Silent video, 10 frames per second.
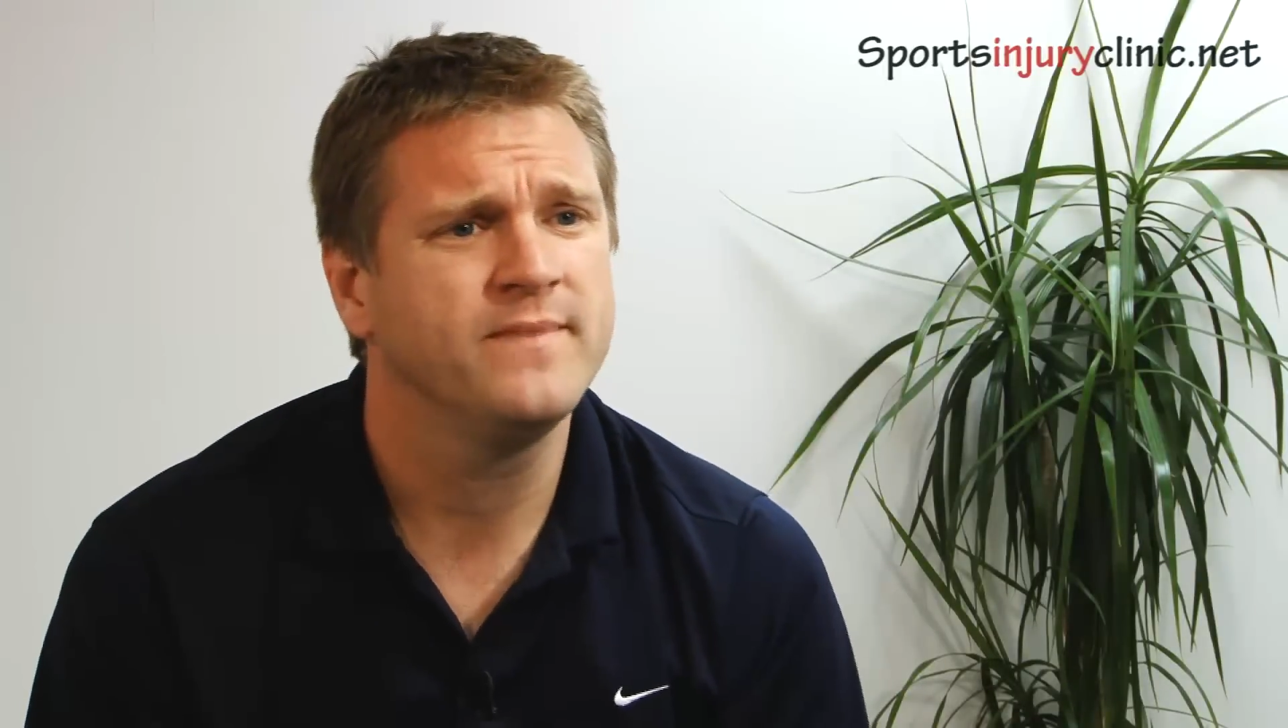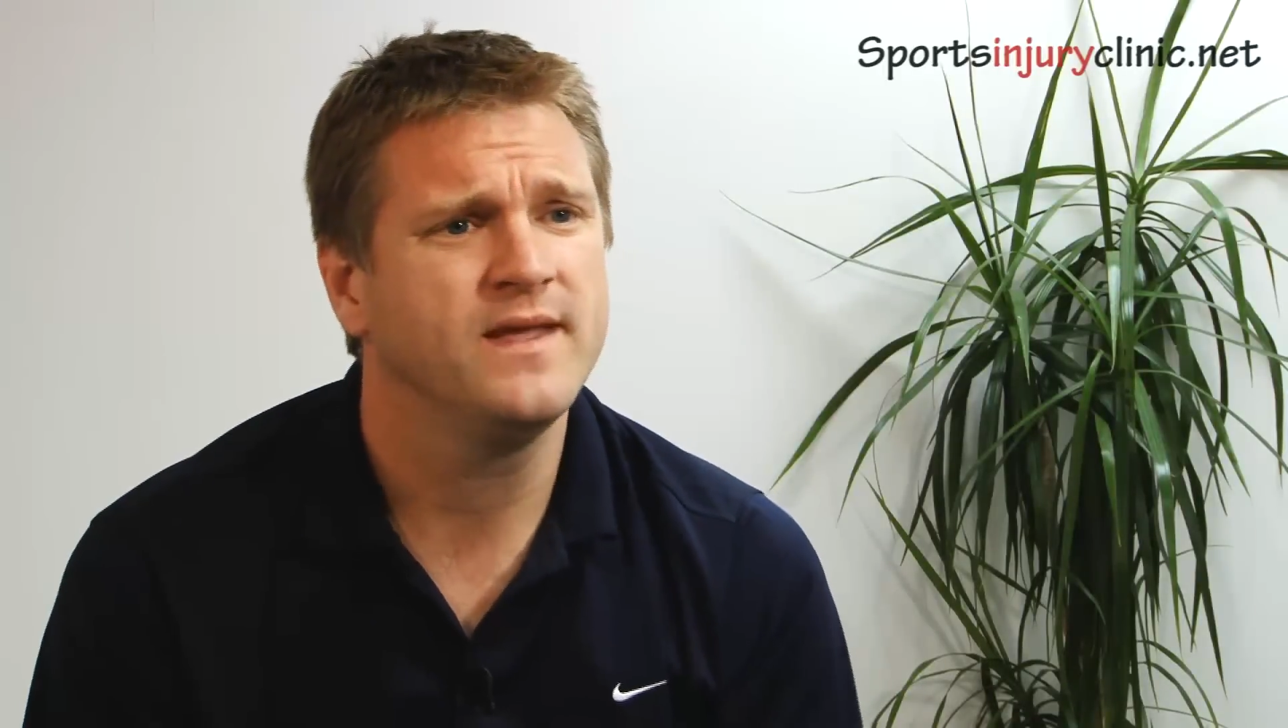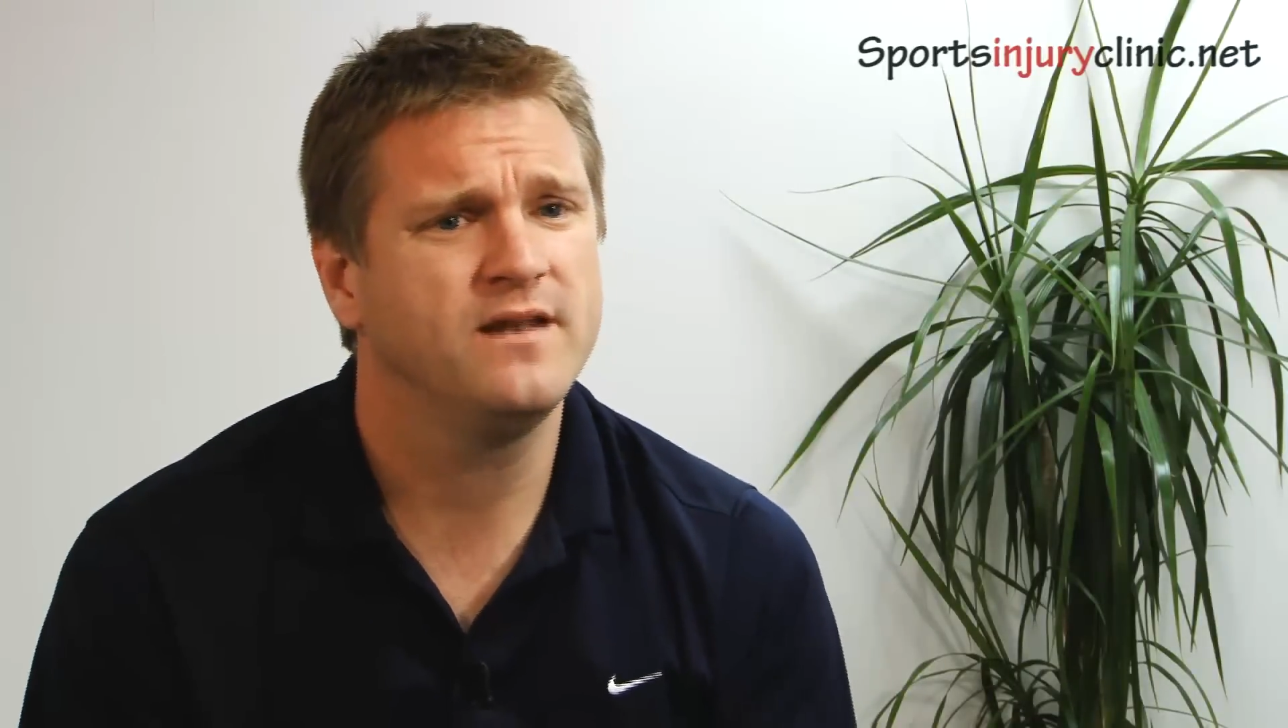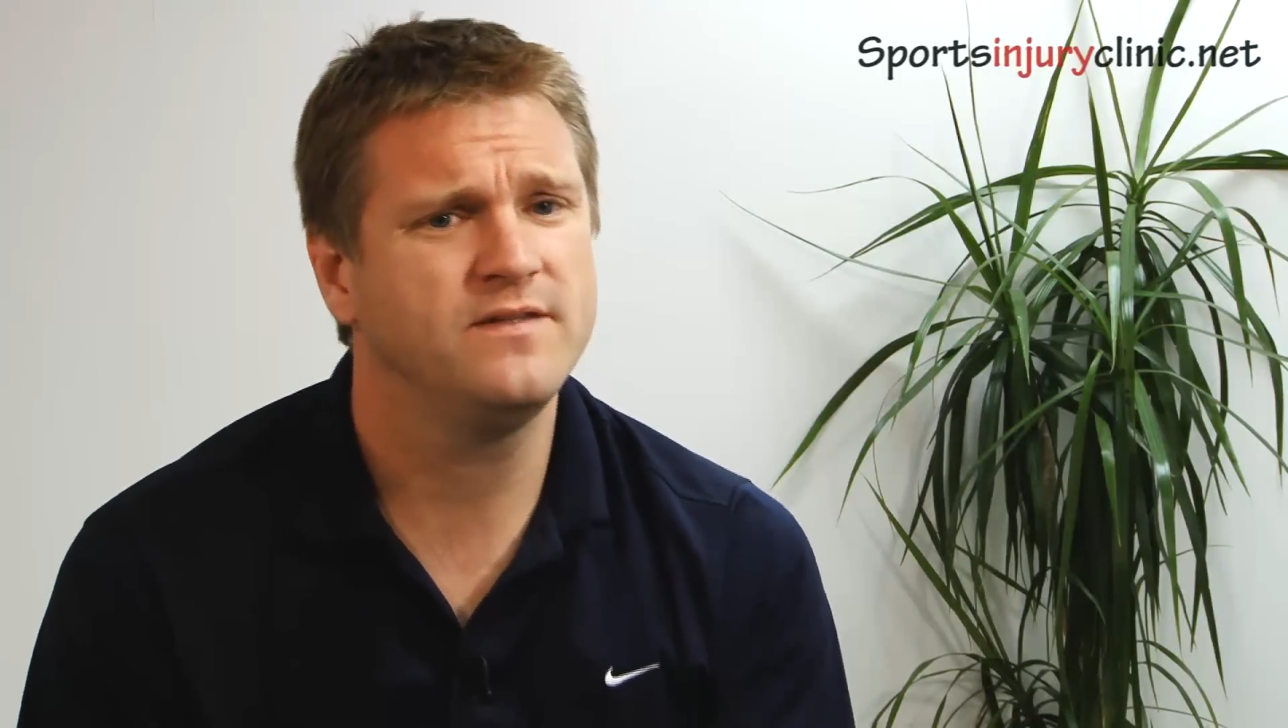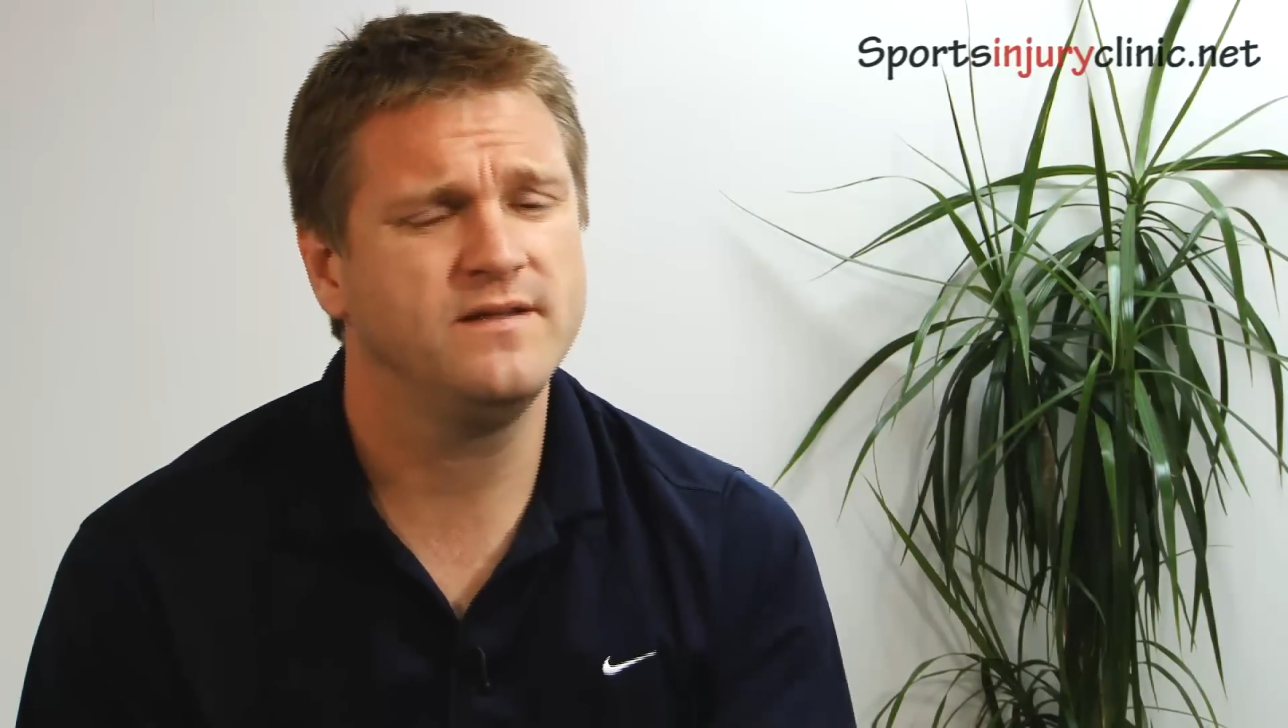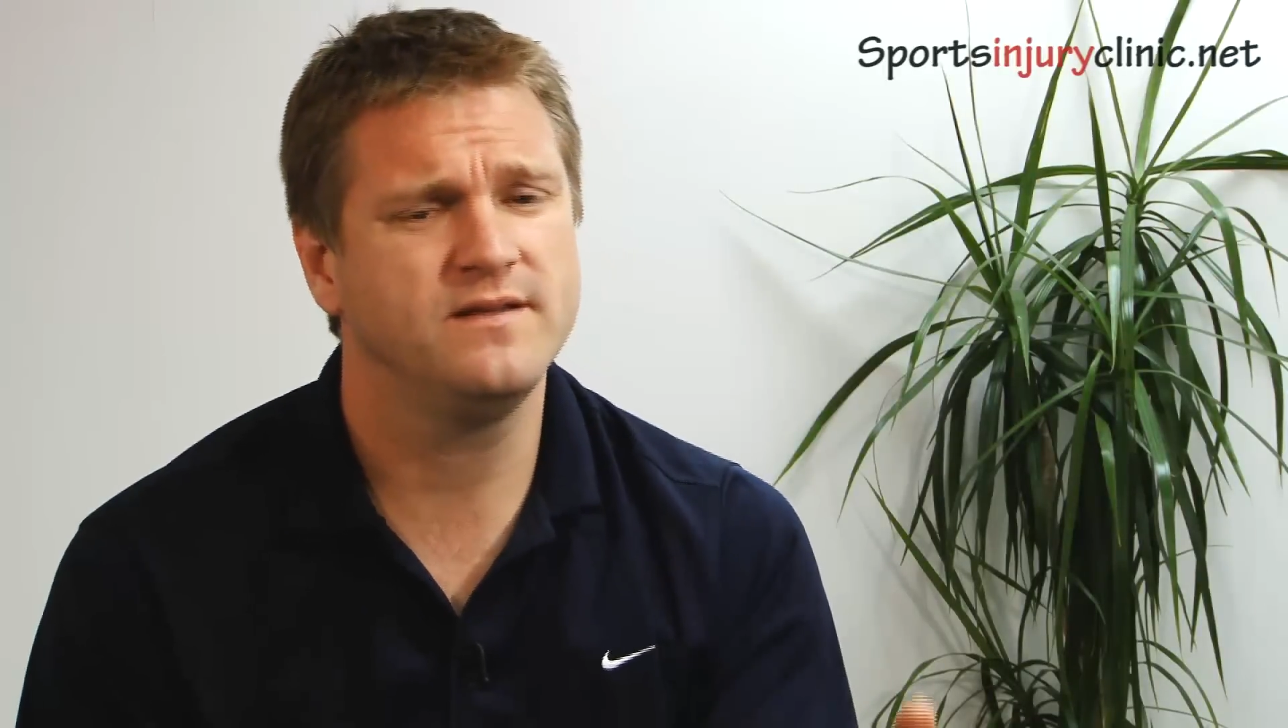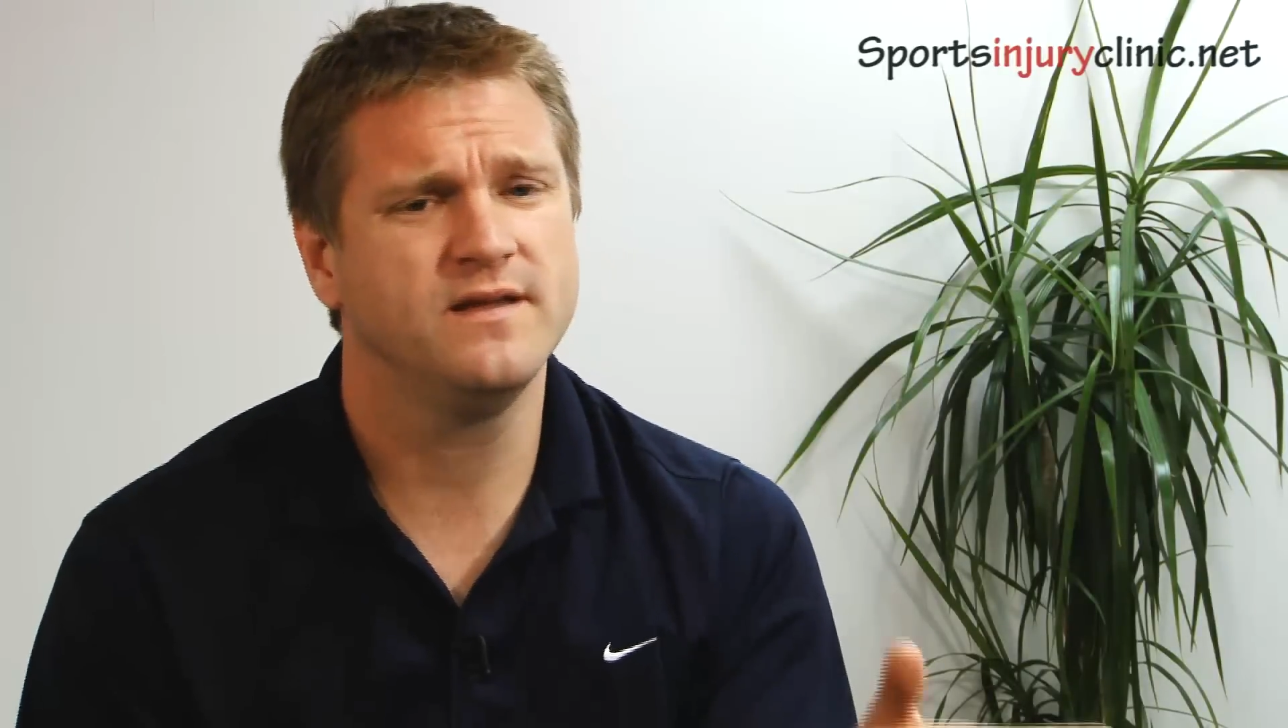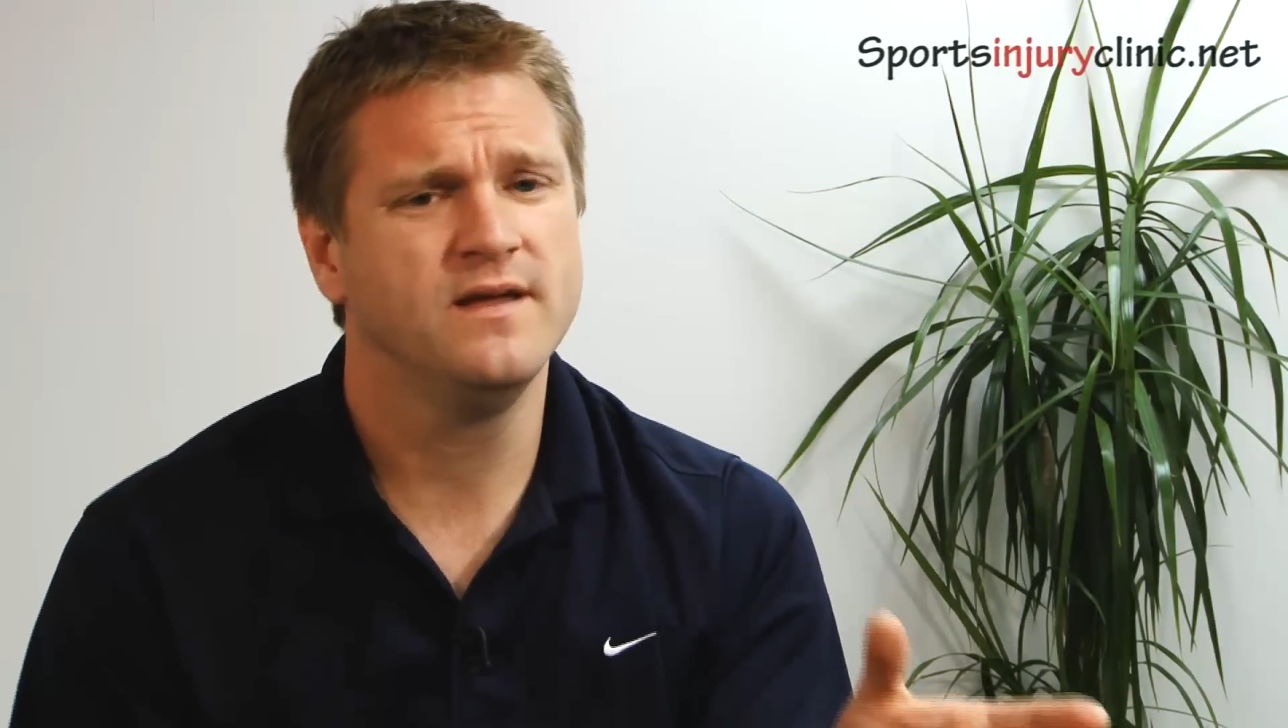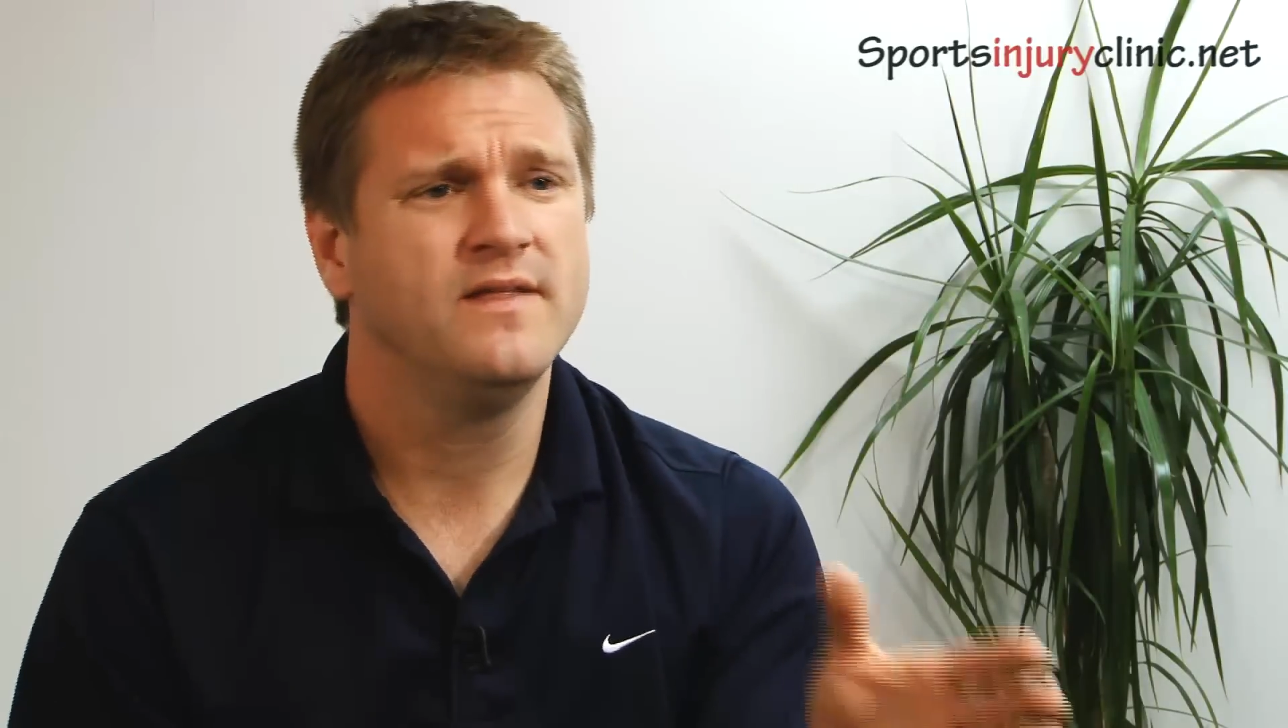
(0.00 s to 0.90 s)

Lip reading: And I think